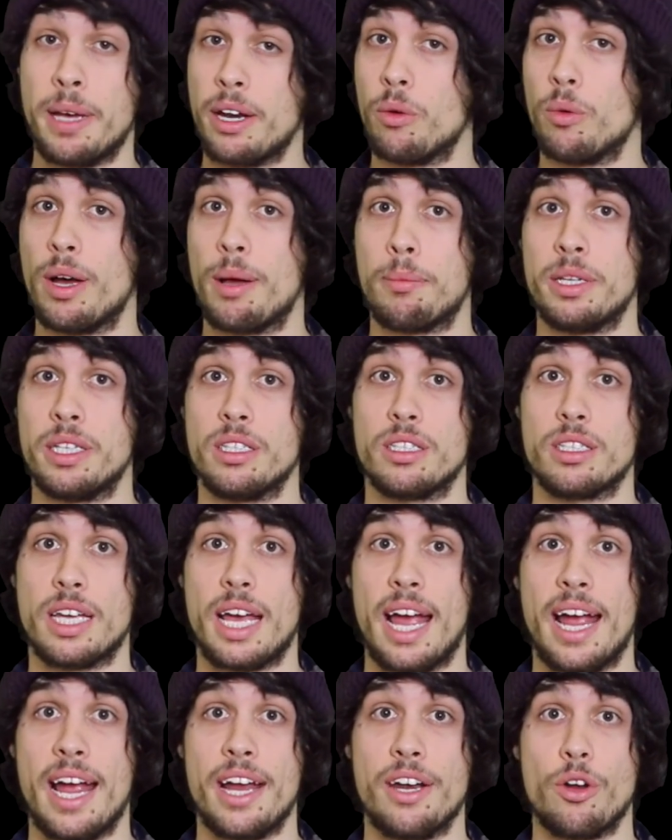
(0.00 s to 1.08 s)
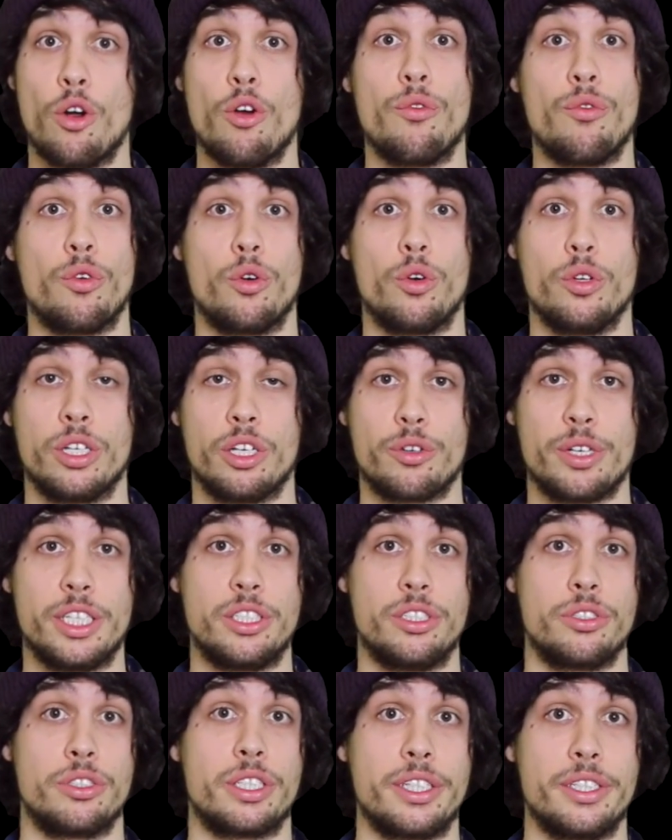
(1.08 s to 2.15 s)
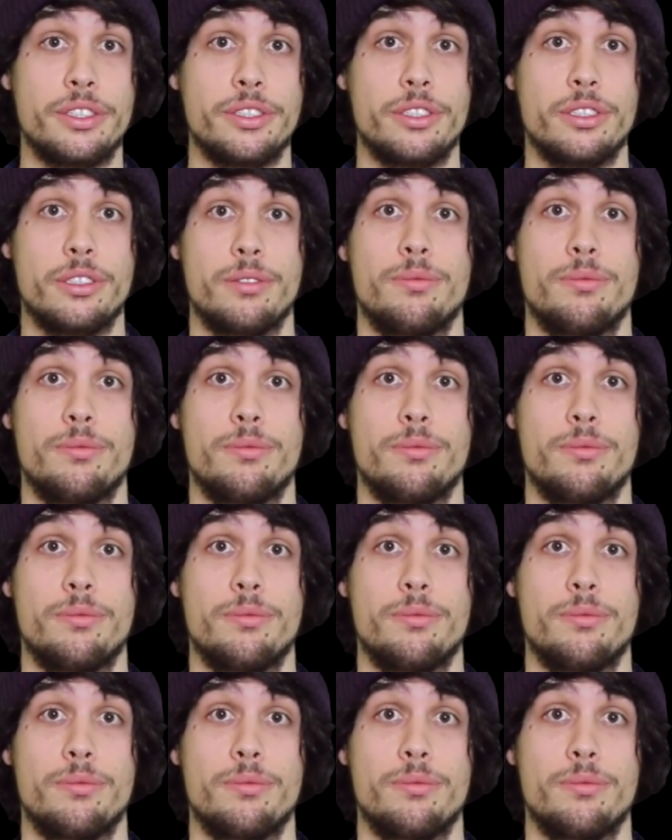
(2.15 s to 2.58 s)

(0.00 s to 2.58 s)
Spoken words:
better weapons, and overall increase your skills.